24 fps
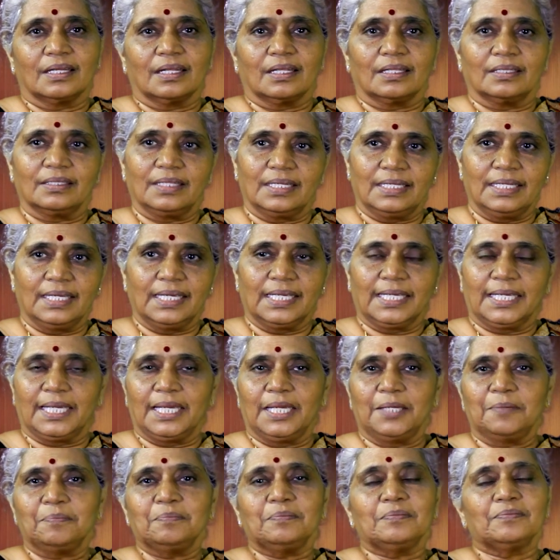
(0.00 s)
The day
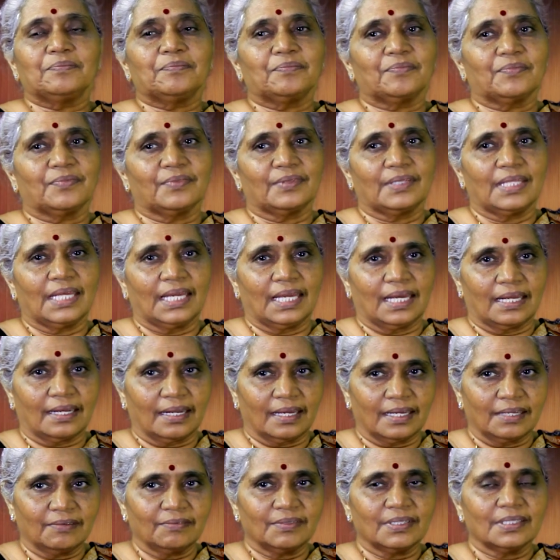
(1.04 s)
came, they
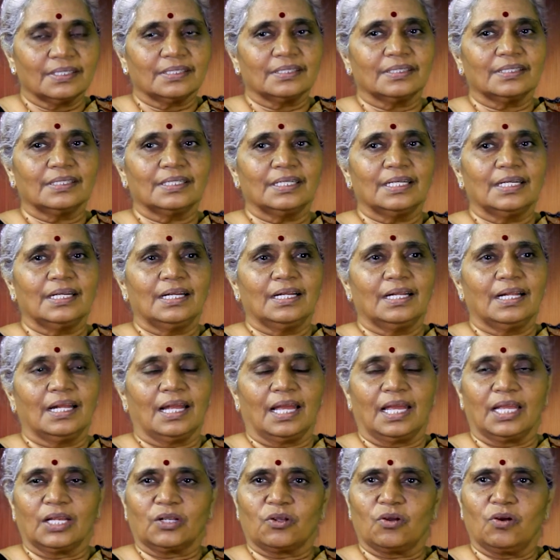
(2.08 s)
arrived.
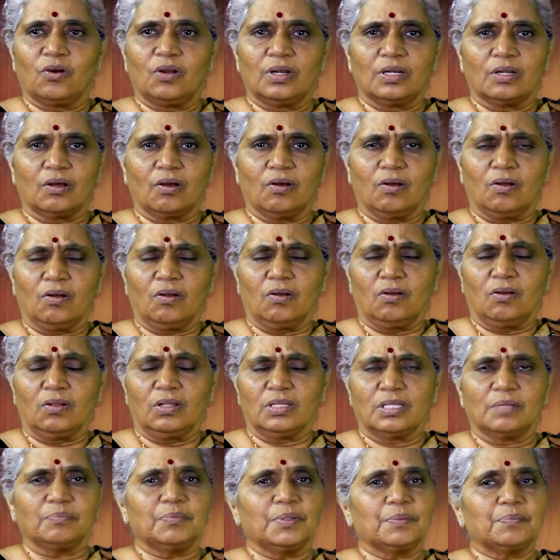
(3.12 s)
I called all
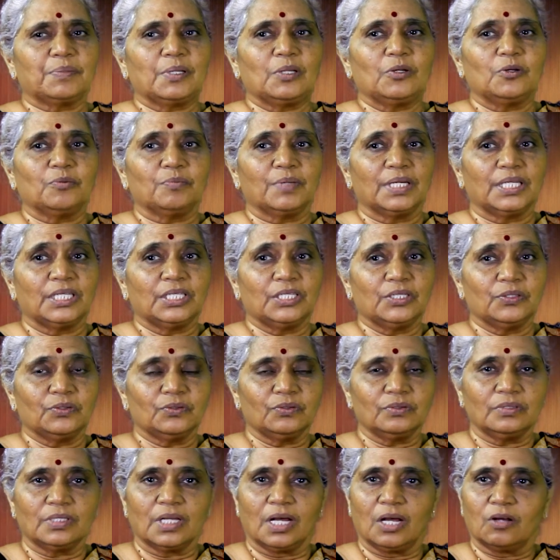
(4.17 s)
the people whom I
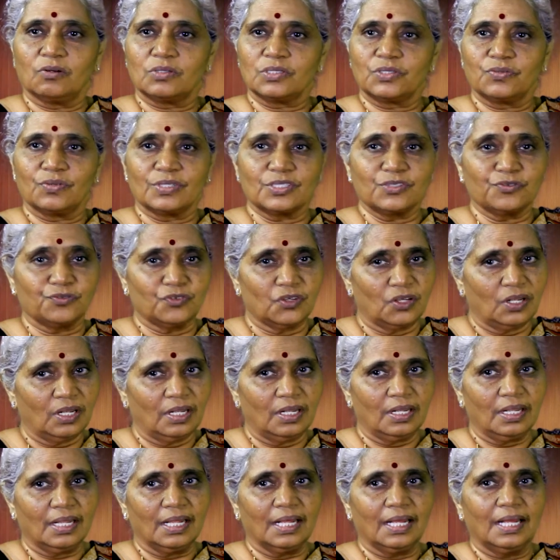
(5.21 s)
knew, the house was
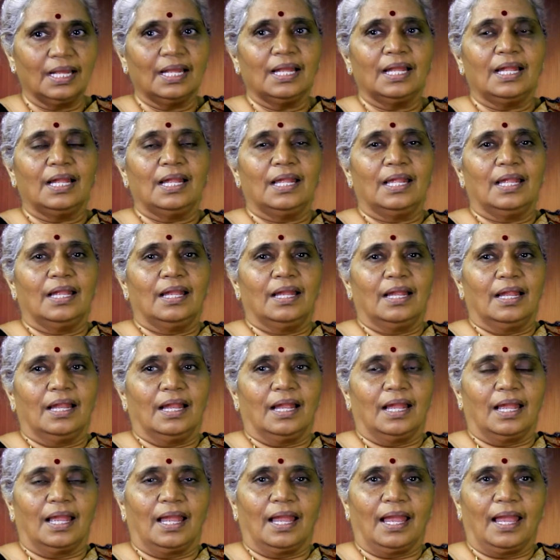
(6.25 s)
full.
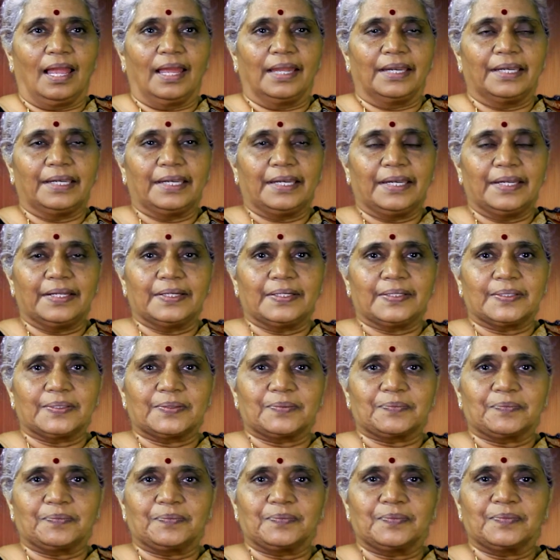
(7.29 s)
And
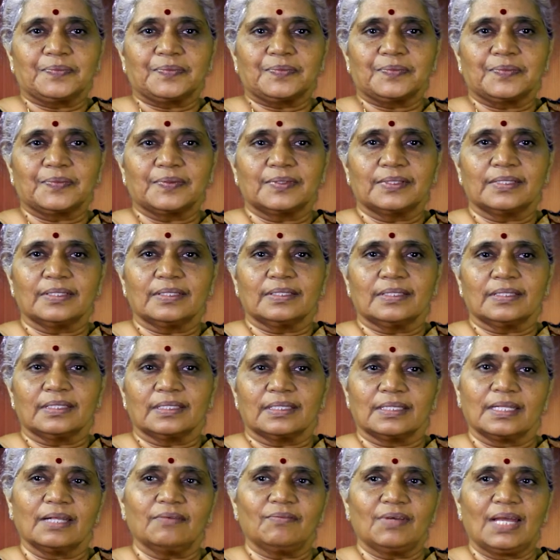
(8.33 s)
as
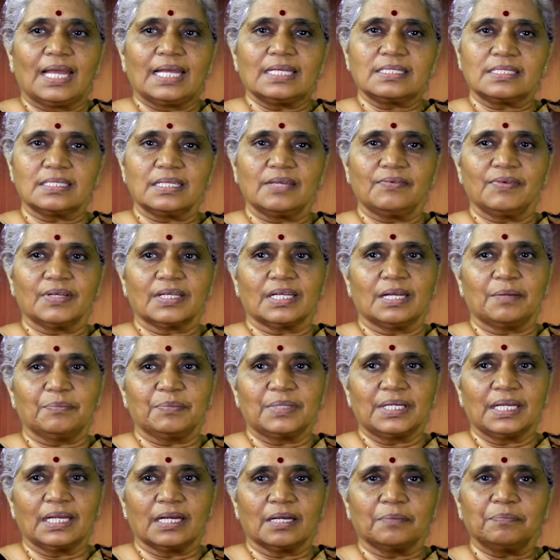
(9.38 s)
they were
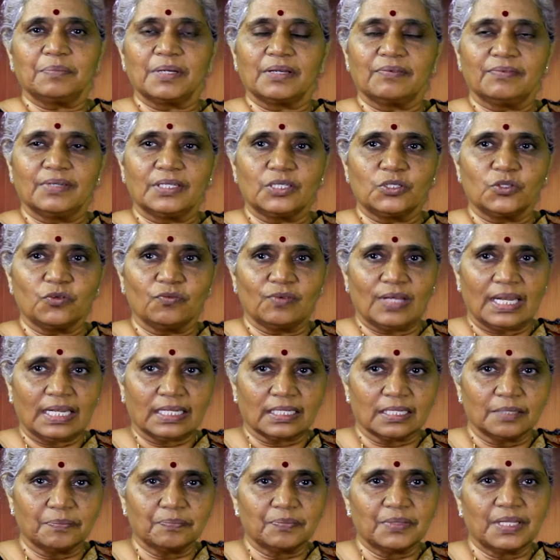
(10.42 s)
coming up, I went to
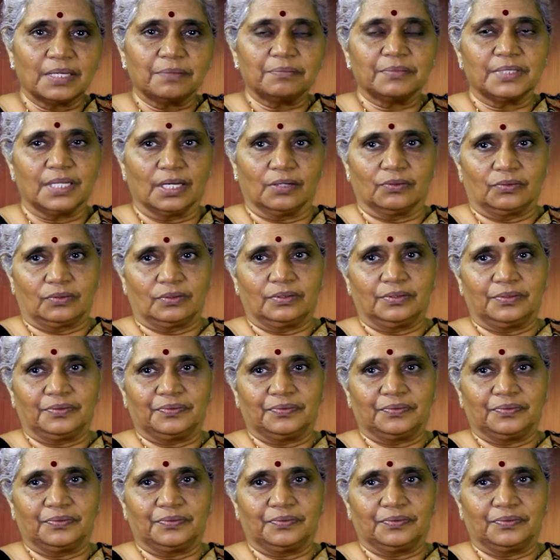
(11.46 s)
welcome them down.